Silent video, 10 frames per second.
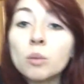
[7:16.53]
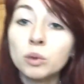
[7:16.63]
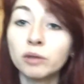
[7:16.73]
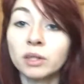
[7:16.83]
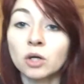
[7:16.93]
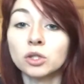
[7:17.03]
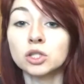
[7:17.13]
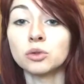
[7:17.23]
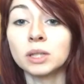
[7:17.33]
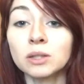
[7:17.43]
Moving on
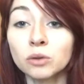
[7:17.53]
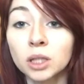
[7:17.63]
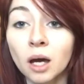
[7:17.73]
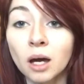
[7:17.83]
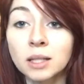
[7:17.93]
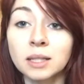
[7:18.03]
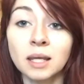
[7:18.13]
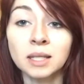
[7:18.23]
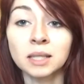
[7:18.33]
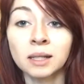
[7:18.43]
to Neil's Yard.
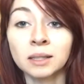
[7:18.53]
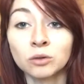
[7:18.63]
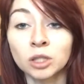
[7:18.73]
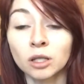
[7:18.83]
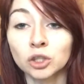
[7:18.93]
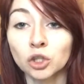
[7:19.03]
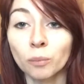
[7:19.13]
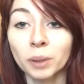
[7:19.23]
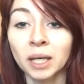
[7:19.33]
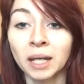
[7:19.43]
There's a Neil's Yard
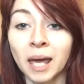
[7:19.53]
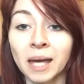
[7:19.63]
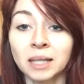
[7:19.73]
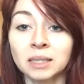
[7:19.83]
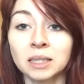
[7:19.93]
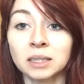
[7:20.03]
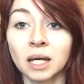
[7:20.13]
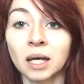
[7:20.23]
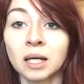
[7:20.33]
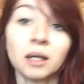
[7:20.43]
shop in
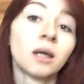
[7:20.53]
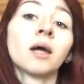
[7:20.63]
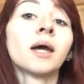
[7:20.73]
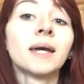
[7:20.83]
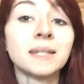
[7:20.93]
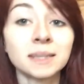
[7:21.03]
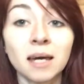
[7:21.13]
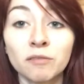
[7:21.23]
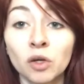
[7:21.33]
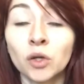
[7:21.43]
Exeter, in
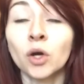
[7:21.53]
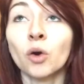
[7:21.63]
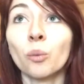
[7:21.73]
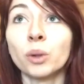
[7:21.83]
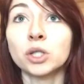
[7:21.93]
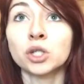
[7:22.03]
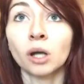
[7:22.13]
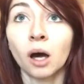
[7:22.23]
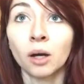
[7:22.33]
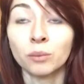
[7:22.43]
Devon, which
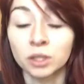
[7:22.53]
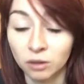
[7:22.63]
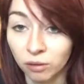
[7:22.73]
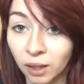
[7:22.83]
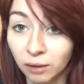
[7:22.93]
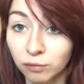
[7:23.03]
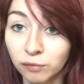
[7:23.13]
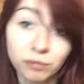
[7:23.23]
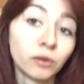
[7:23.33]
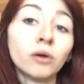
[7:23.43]
I was so thankful
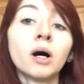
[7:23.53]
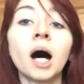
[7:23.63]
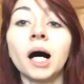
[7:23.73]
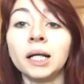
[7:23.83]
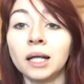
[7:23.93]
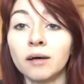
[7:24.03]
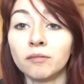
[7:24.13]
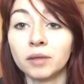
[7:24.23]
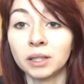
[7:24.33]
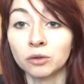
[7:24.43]
for. I love
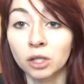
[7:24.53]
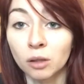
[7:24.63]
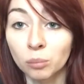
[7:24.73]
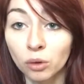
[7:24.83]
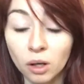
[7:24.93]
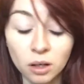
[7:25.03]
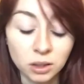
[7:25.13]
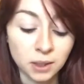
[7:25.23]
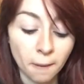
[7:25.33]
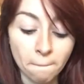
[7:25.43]
Neil's Yard
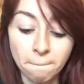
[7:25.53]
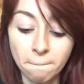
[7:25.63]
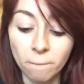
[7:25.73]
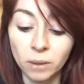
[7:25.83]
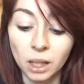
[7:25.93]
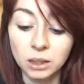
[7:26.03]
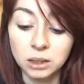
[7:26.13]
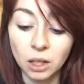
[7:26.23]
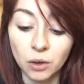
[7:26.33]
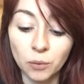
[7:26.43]
products.
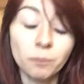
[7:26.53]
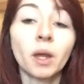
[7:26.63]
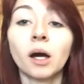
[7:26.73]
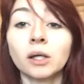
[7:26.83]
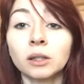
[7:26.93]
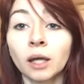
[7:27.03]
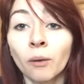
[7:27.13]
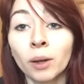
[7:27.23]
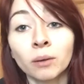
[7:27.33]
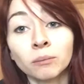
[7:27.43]
So I couldn't
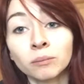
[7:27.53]
go in.